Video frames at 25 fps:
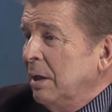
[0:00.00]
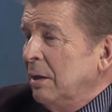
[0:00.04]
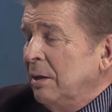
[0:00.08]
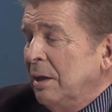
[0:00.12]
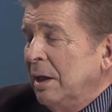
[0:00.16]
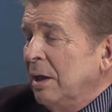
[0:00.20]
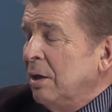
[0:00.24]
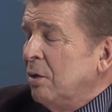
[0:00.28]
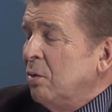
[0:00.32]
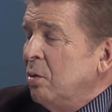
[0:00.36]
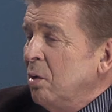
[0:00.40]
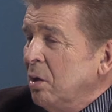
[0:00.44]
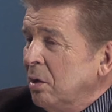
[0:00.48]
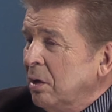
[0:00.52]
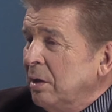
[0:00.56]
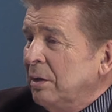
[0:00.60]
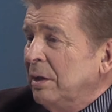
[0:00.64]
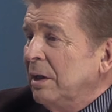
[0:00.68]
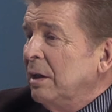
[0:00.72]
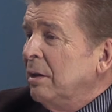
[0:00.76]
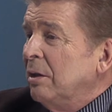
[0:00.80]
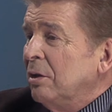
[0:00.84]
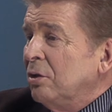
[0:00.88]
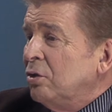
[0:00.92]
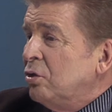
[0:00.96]
the
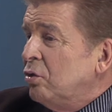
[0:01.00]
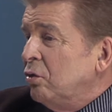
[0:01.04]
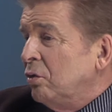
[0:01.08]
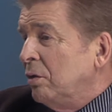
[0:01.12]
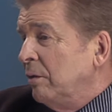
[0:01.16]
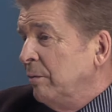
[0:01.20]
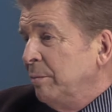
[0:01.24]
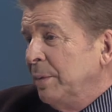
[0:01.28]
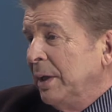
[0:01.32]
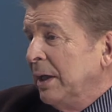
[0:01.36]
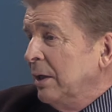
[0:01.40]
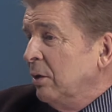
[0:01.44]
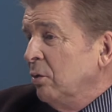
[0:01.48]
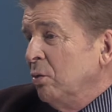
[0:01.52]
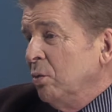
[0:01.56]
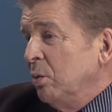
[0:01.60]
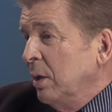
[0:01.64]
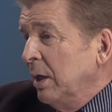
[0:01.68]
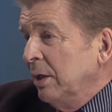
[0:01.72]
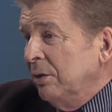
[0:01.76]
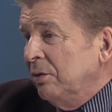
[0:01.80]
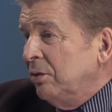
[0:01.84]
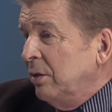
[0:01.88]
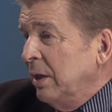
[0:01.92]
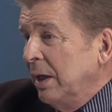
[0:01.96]
equality that should have been
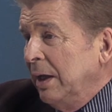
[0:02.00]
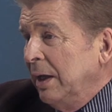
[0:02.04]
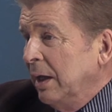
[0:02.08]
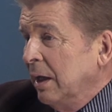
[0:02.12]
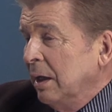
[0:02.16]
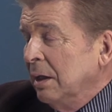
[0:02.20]
always there.